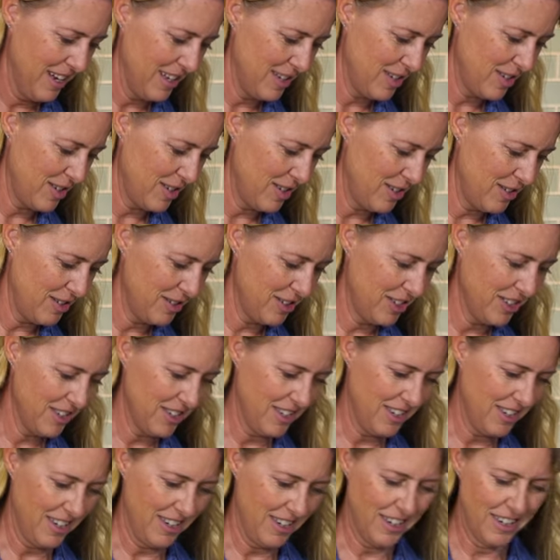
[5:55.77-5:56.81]
It's all
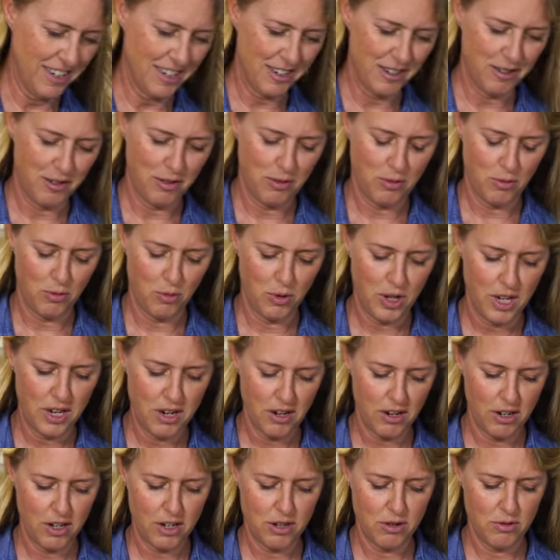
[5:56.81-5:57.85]
good. We
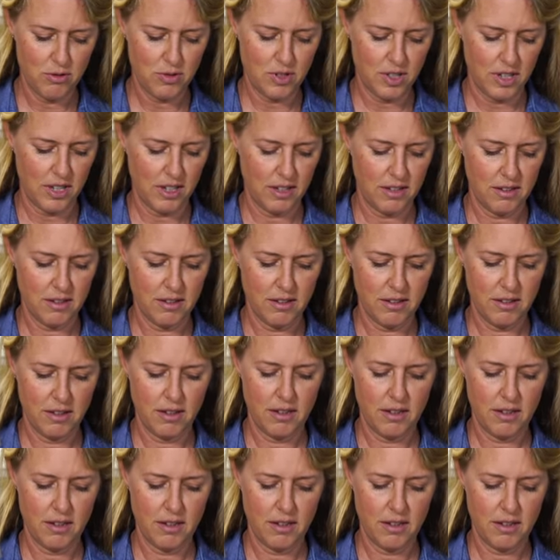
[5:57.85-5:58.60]
are using